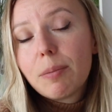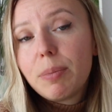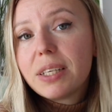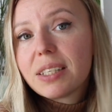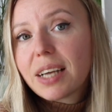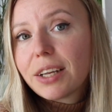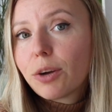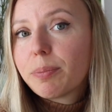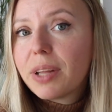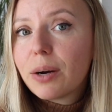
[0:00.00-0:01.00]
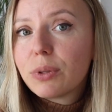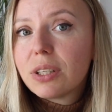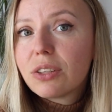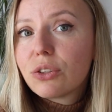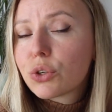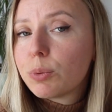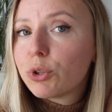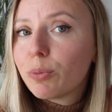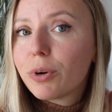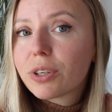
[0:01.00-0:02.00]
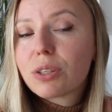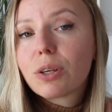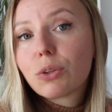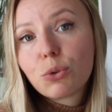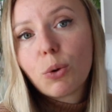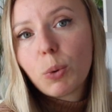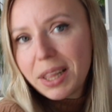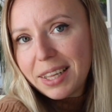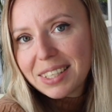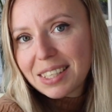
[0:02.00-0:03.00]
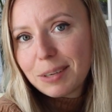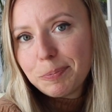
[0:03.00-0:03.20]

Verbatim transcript: please sign up down in the description box to the waitlist.